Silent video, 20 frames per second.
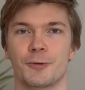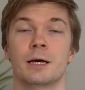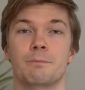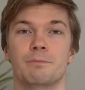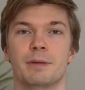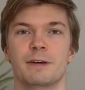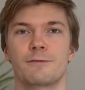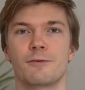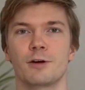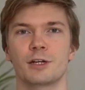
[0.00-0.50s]

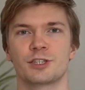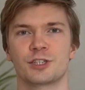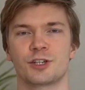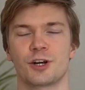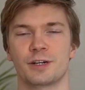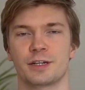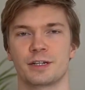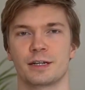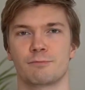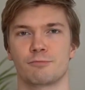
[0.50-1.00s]
Before I
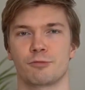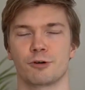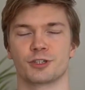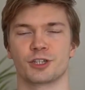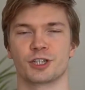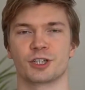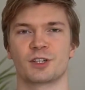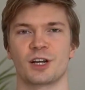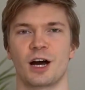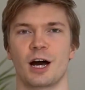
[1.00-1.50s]
started the
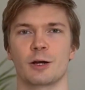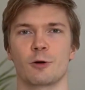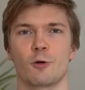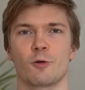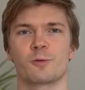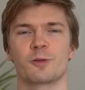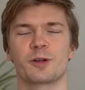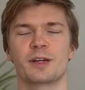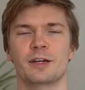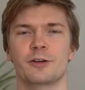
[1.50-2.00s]
project, I
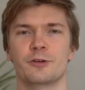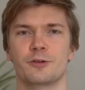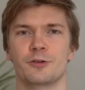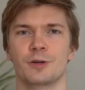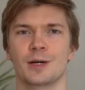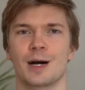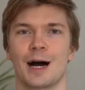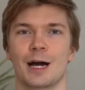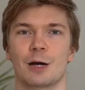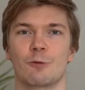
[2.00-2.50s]
already
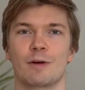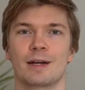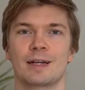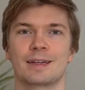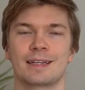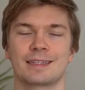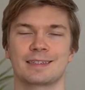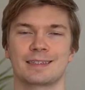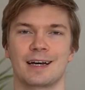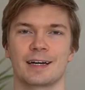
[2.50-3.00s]
knew I
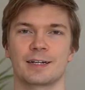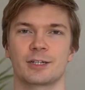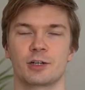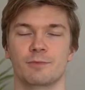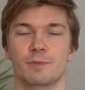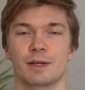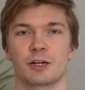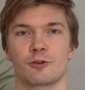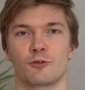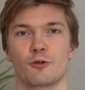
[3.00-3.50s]
wanted the site to
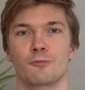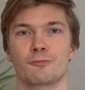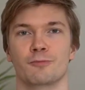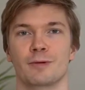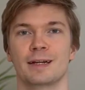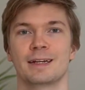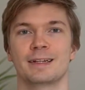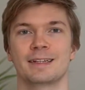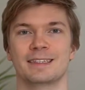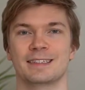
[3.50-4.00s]
be
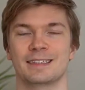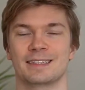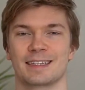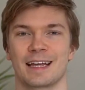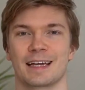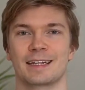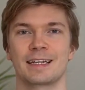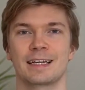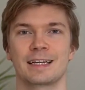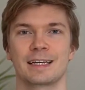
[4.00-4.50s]
completely
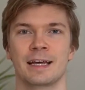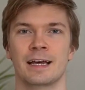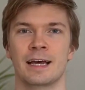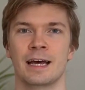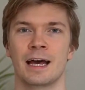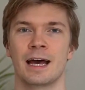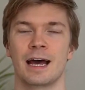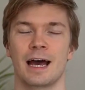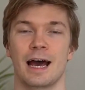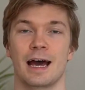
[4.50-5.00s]
static
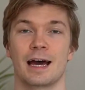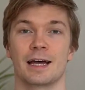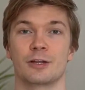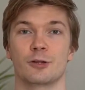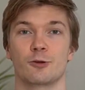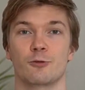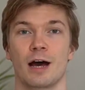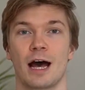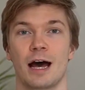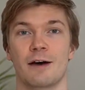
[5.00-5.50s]
and
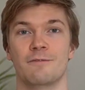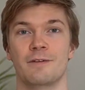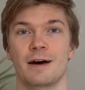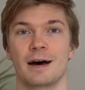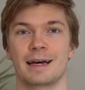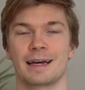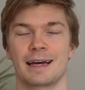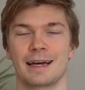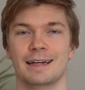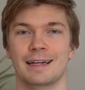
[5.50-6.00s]
to have
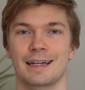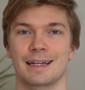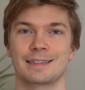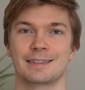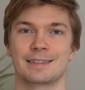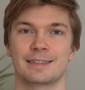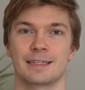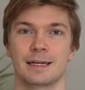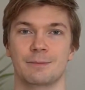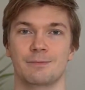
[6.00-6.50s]
a headless
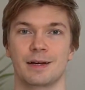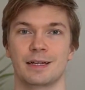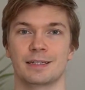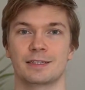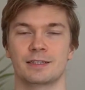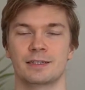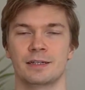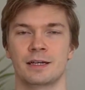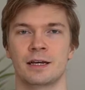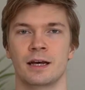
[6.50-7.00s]

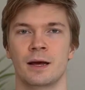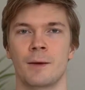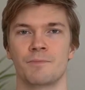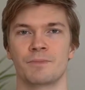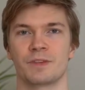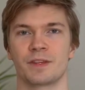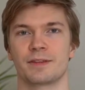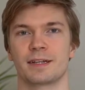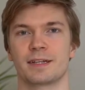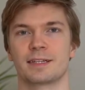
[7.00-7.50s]
CMS.
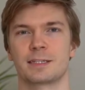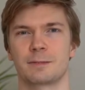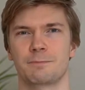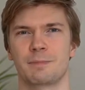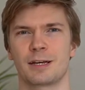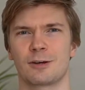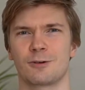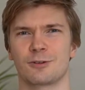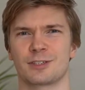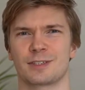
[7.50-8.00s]
This is
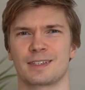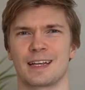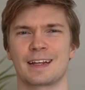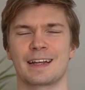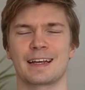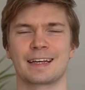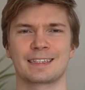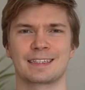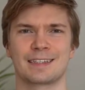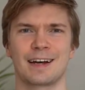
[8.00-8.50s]
because
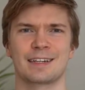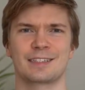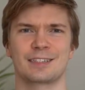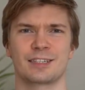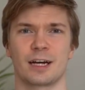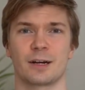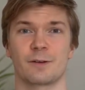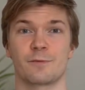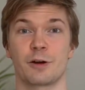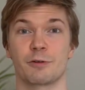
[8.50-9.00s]
static sites
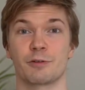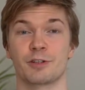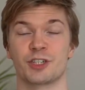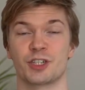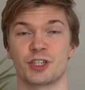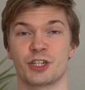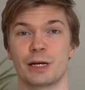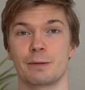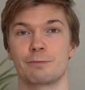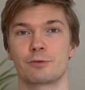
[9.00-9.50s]
are very
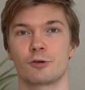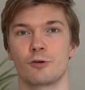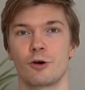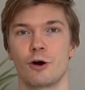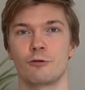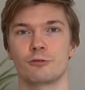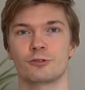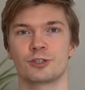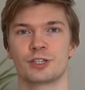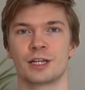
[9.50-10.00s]
cheap to
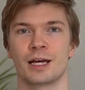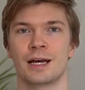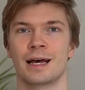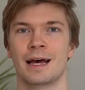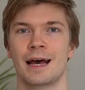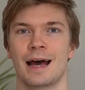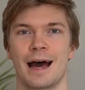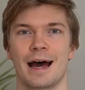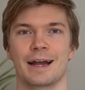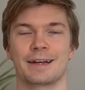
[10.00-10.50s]
host
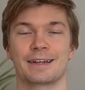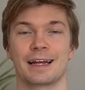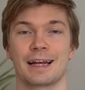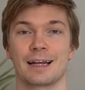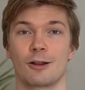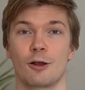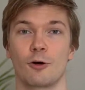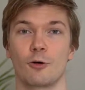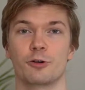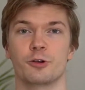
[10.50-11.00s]
and they
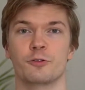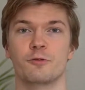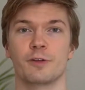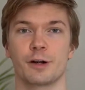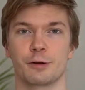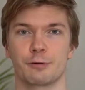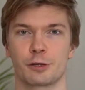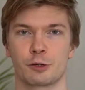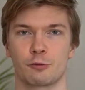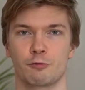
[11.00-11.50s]
load
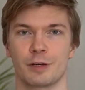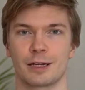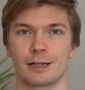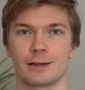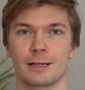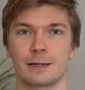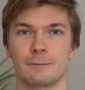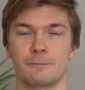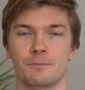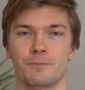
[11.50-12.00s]
very
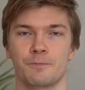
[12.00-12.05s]
quickly.